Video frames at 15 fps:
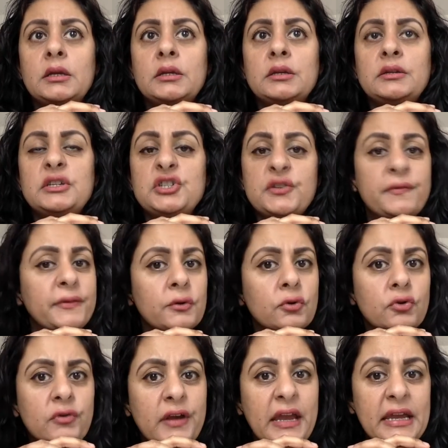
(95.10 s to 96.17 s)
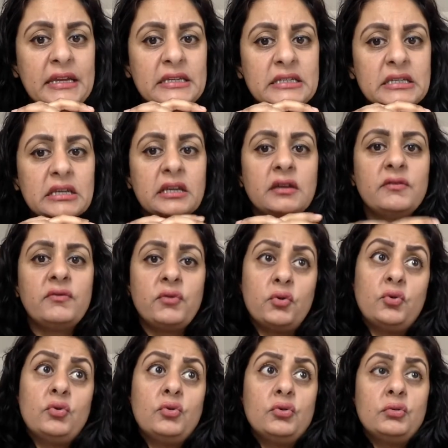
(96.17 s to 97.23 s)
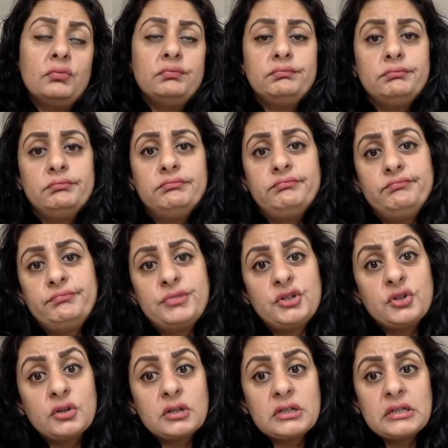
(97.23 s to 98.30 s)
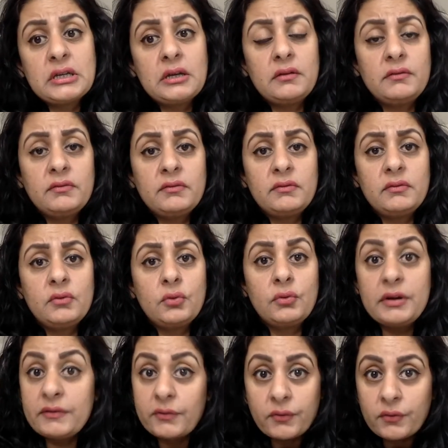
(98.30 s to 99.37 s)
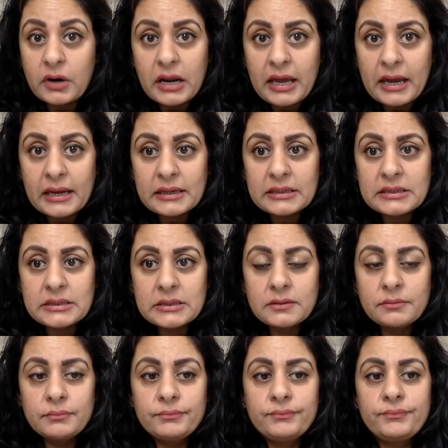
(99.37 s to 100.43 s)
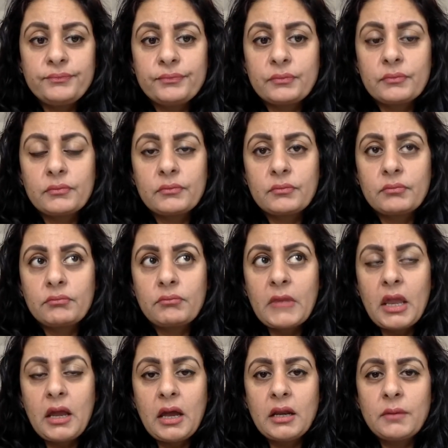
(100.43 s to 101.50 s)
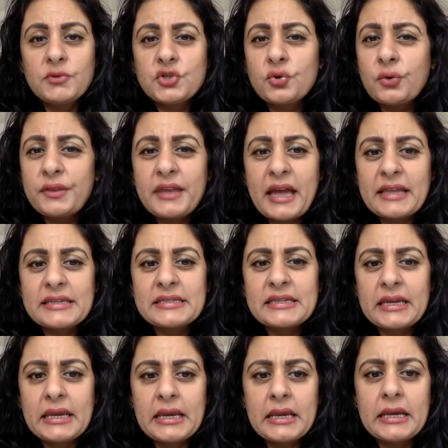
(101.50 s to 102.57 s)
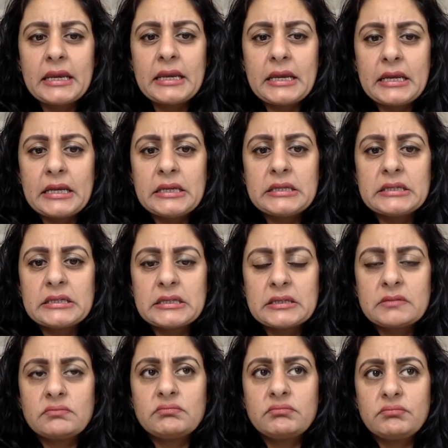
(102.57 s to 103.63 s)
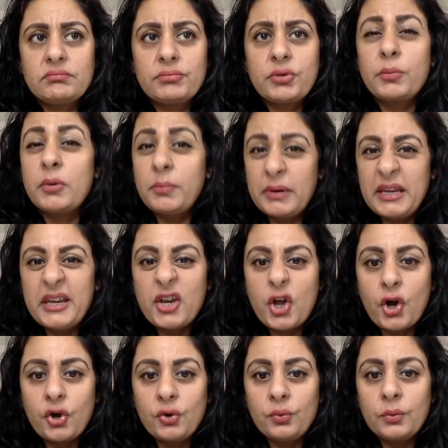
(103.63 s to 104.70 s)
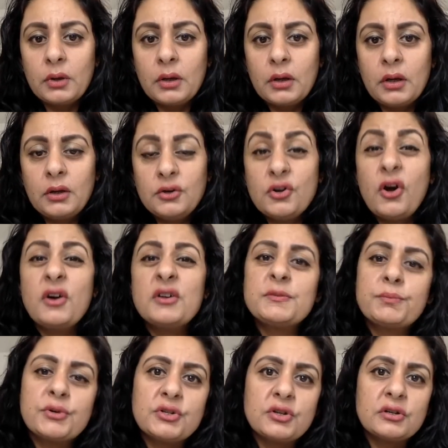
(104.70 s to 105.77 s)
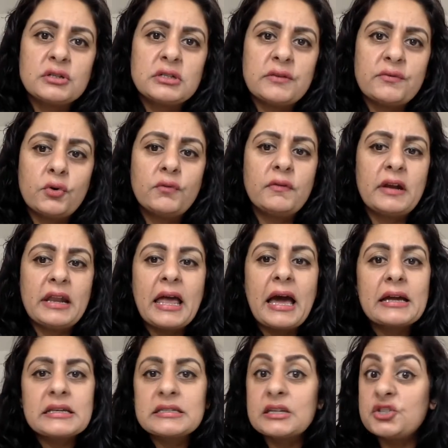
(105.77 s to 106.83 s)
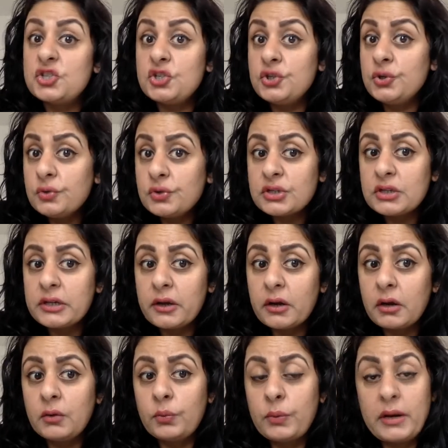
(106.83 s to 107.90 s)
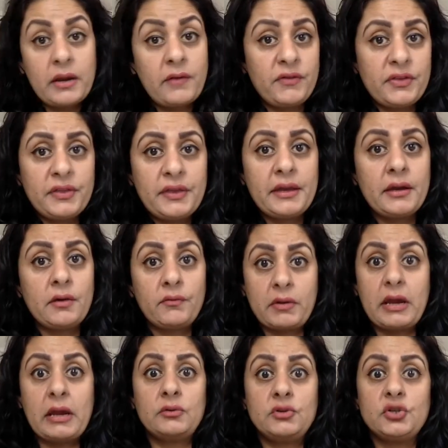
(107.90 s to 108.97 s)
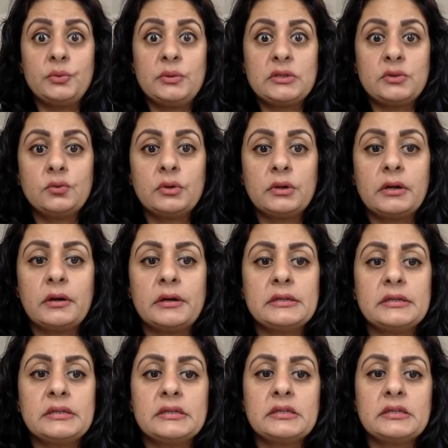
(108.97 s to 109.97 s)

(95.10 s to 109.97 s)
Did you feel creative or productive or even relaxed? And I'm sure the answer here is probably no. Not as productive or relaxed as you usually are when everything around you is organised.